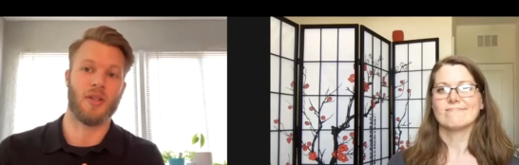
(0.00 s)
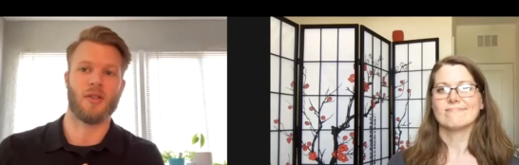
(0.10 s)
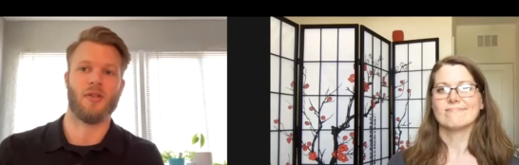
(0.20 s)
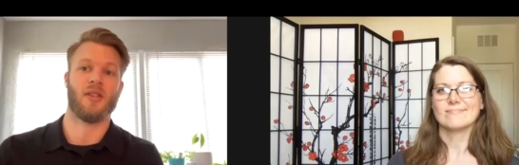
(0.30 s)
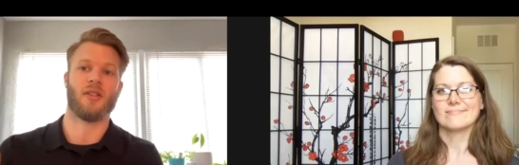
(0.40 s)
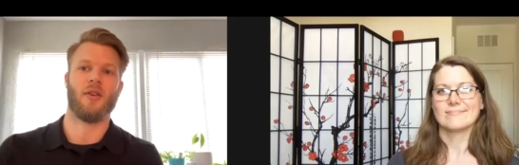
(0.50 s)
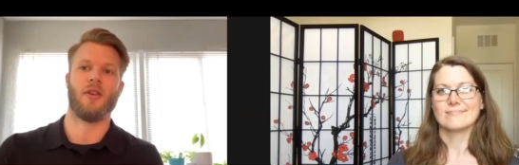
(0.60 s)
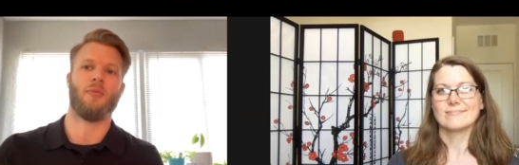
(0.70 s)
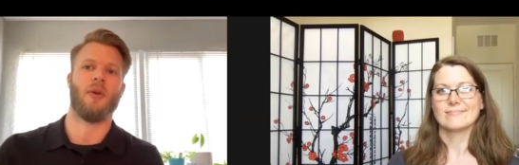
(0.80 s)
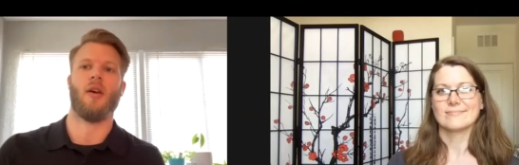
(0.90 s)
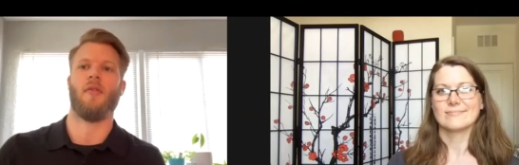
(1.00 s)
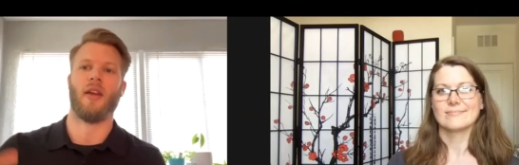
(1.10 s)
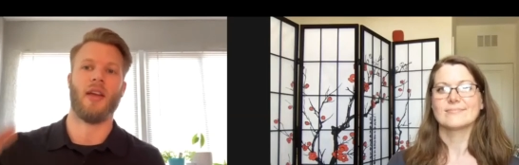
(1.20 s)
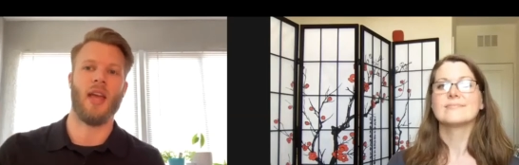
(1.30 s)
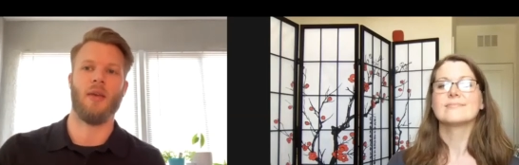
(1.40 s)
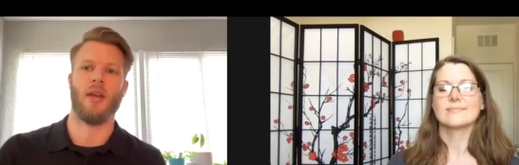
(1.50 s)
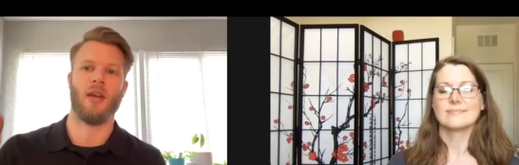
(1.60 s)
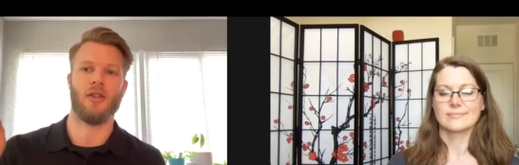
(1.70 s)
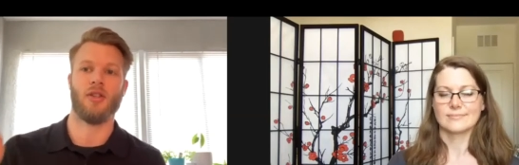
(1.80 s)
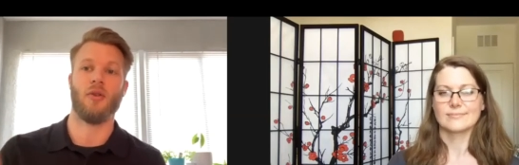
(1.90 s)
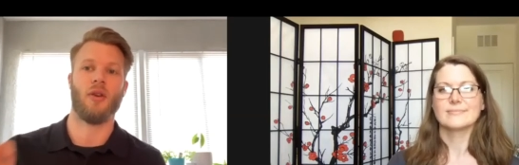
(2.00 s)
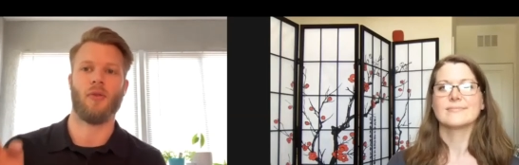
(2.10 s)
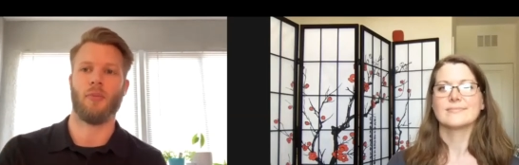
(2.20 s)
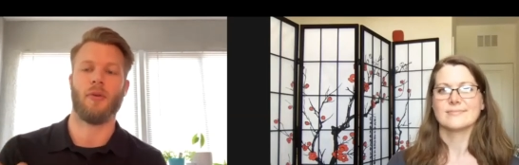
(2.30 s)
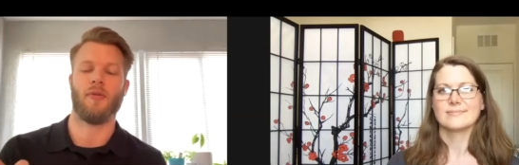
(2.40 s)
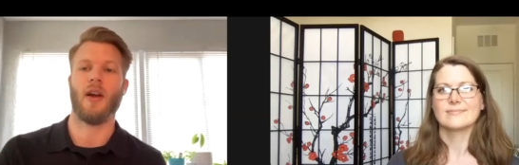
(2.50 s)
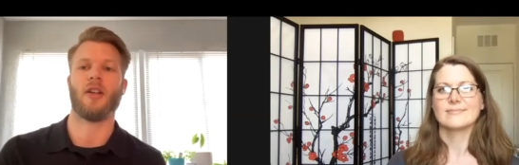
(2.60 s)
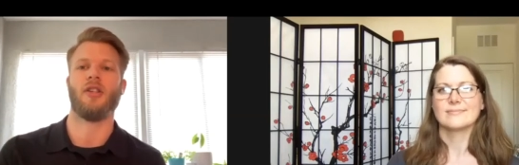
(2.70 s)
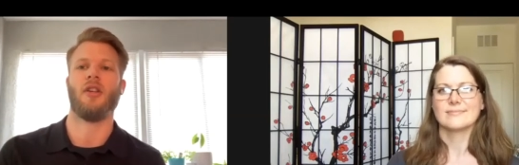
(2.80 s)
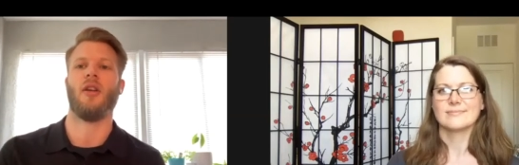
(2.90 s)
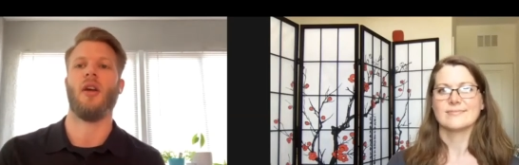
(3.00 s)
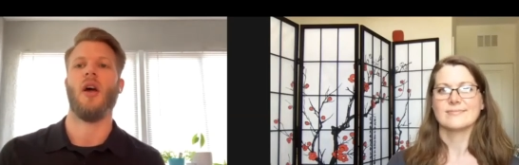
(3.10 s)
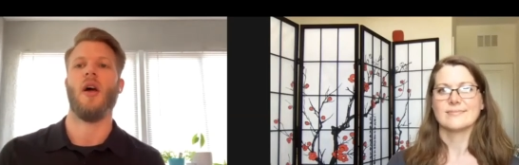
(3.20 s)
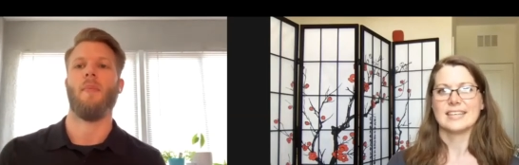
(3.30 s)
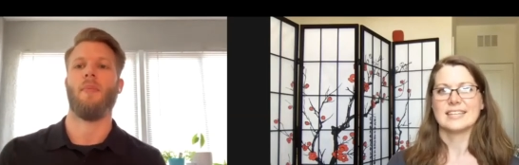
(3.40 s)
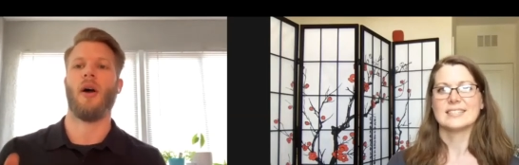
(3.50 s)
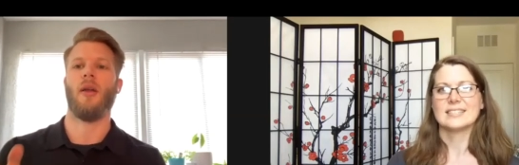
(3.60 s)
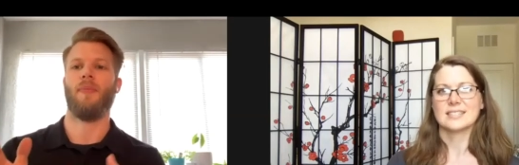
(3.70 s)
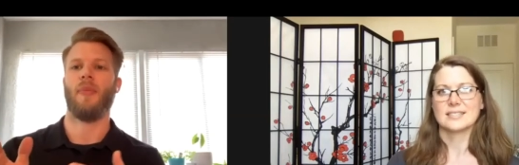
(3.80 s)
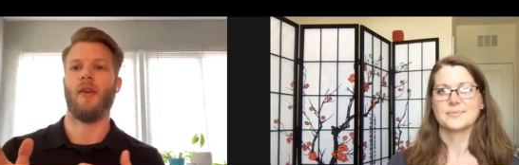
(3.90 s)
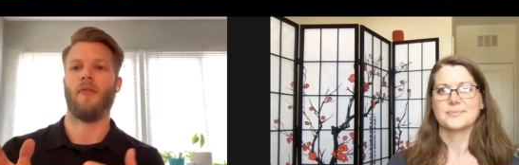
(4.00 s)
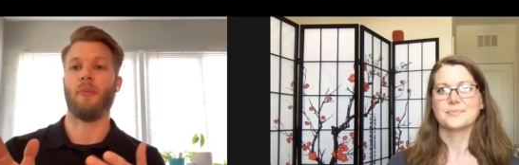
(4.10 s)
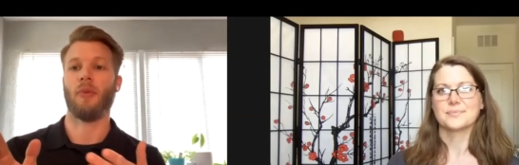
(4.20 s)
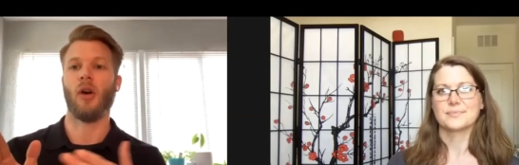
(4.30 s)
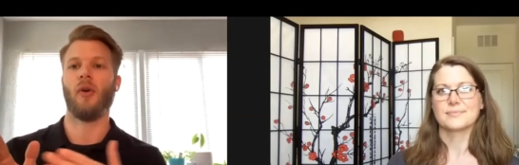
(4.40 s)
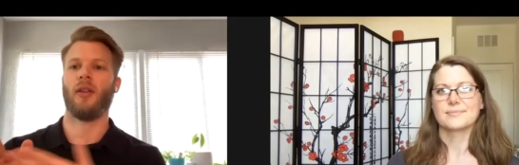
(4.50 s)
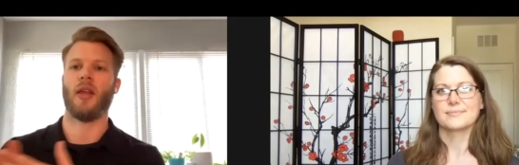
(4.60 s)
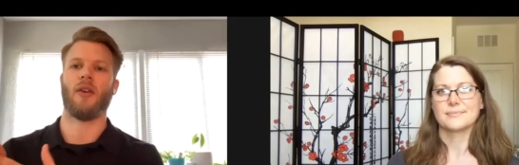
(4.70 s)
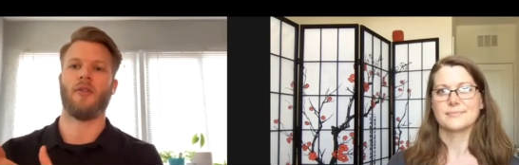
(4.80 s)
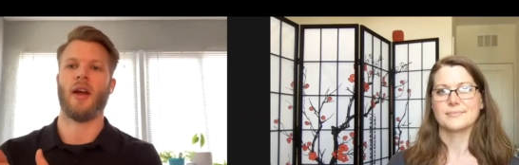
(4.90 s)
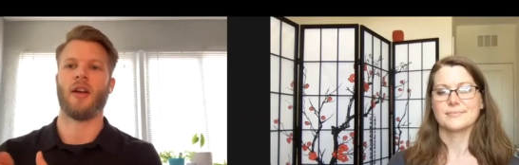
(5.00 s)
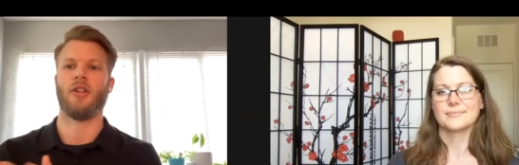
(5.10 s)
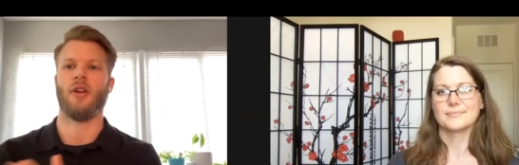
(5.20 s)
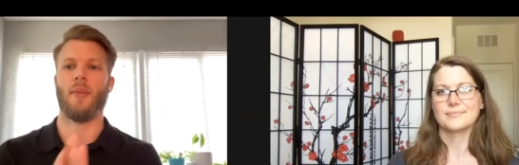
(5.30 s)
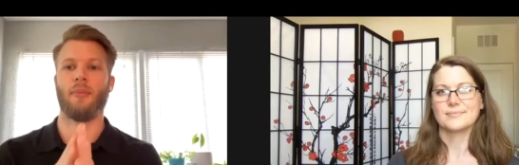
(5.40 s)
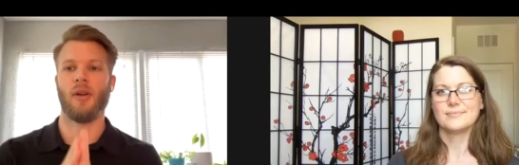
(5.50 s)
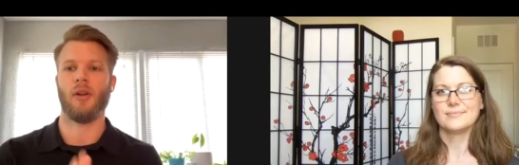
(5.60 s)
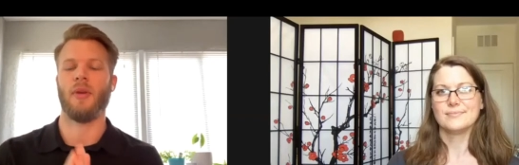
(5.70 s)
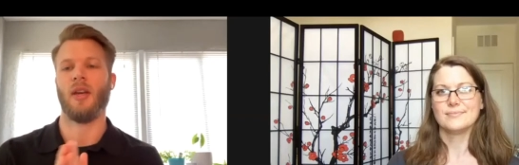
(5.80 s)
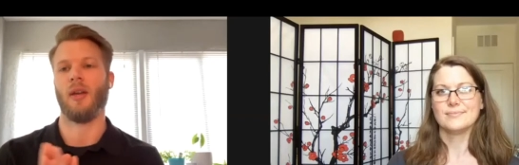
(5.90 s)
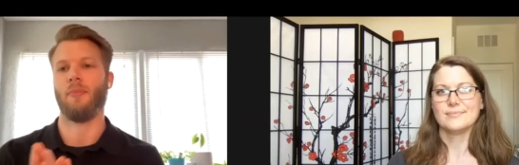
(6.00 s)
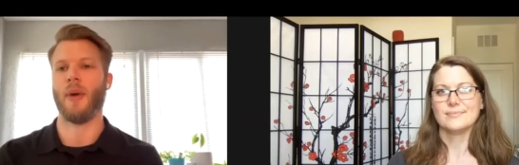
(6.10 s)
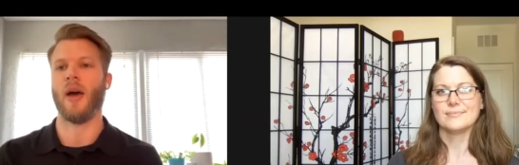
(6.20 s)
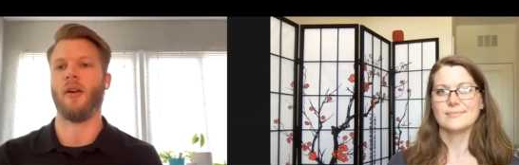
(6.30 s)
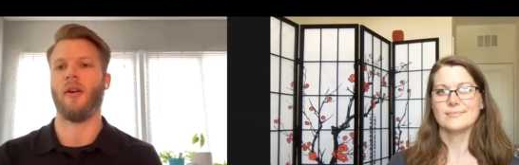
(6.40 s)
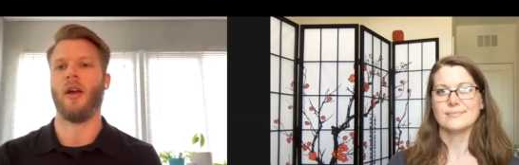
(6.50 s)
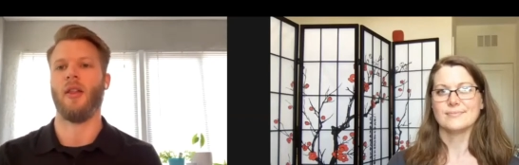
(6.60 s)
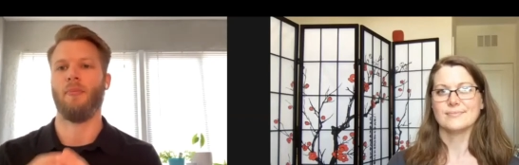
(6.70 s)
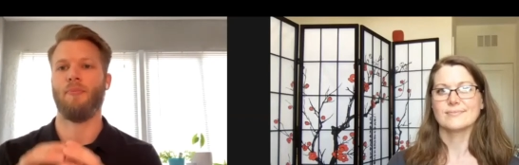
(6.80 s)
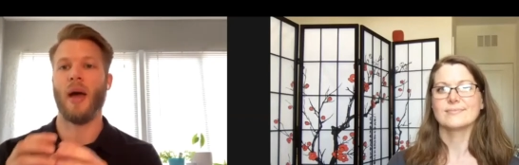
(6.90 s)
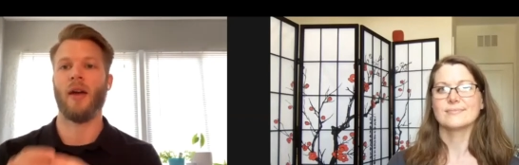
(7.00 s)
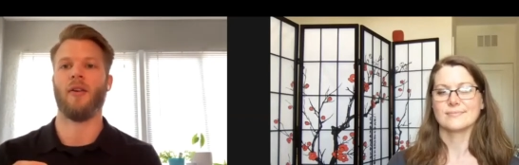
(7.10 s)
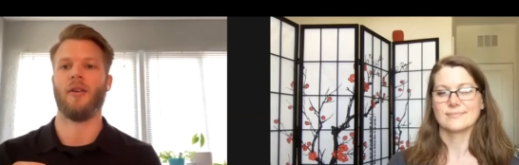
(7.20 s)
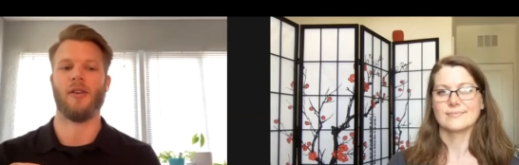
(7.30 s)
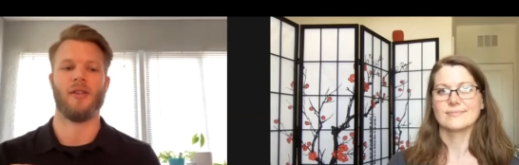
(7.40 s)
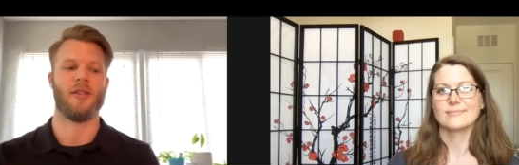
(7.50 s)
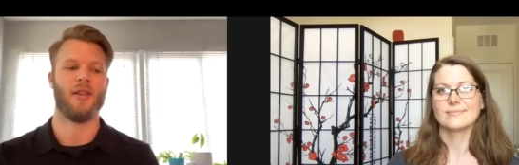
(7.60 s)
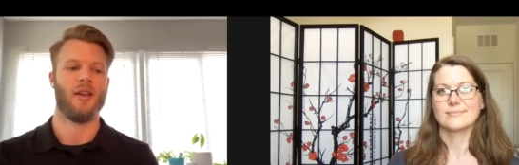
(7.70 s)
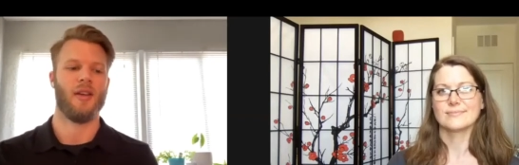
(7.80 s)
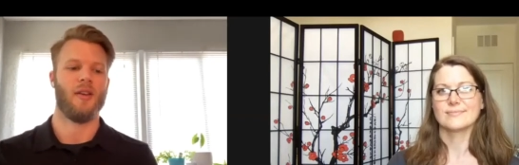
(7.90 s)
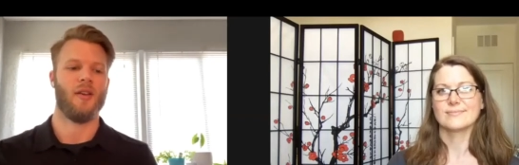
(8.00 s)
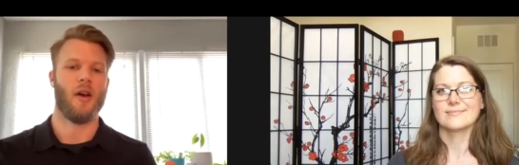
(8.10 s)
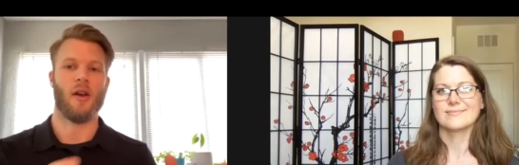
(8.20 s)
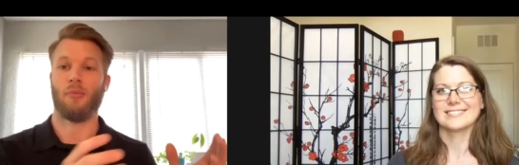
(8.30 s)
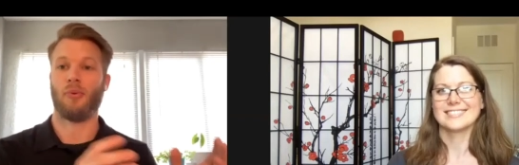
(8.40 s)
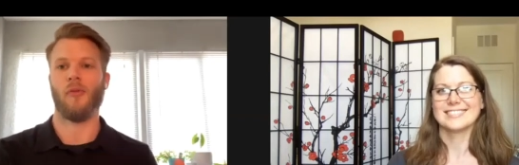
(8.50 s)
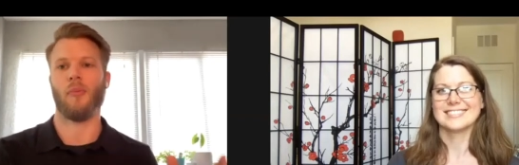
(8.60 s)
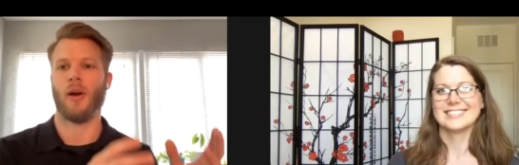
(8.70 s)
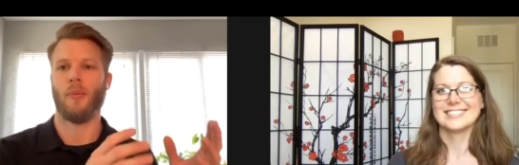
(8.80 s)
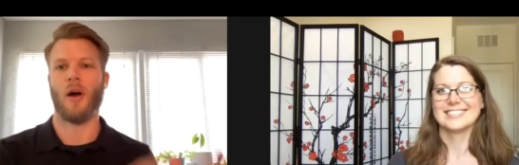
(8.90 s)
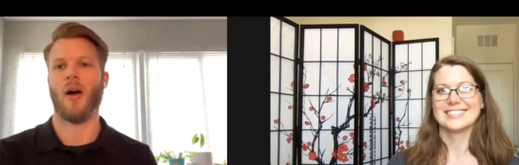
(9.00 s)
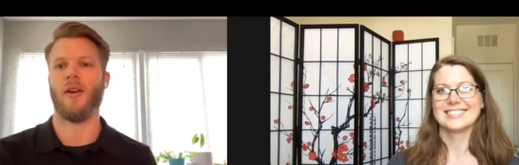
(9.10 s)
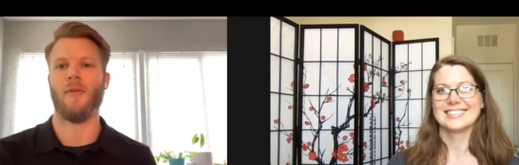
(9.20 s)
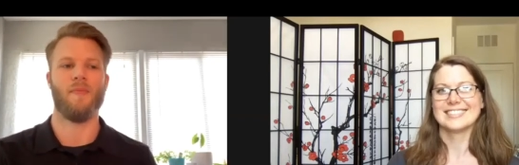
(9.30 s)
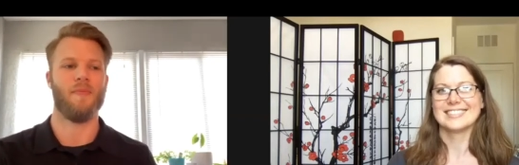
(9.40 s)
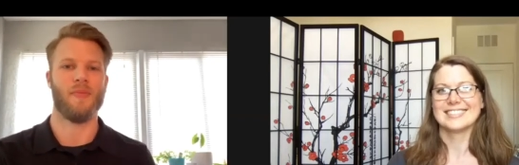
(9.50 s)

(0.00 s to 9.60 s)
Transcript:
Speaker 1: potential discouragement of like aiming and shooting for perfection. But if I'm going in that direction, I'm going to be getting better, and better is an improvement upon